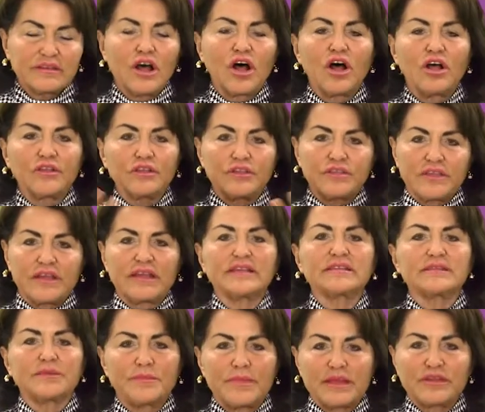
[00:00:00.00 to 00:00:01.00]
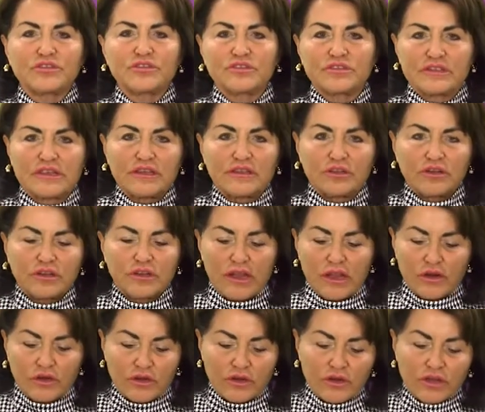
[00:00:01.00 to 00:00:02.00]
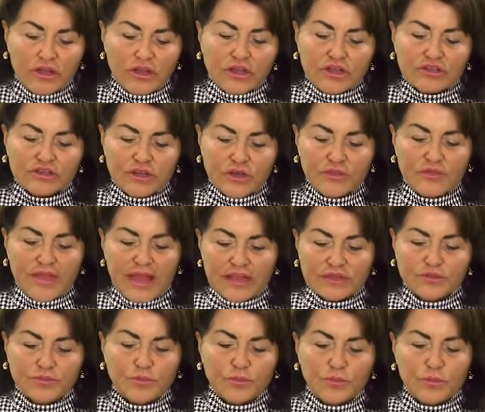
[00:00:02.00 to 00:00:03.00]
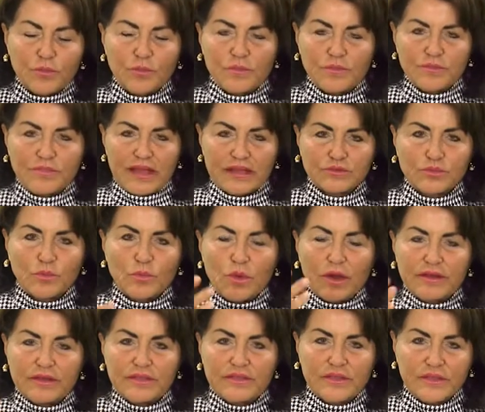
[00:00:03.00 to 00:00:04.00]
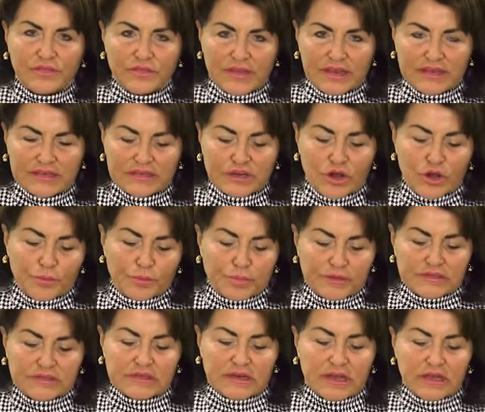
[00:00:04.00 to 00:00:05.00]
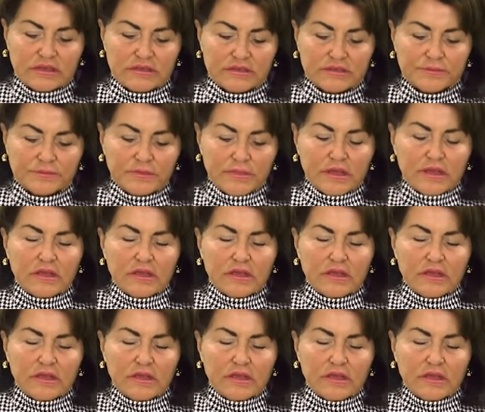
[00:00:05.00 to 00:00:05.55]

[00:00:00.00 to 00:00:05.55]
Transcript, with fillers: All the things that makes your skin look younger. So that's that's one of the things that Opus does.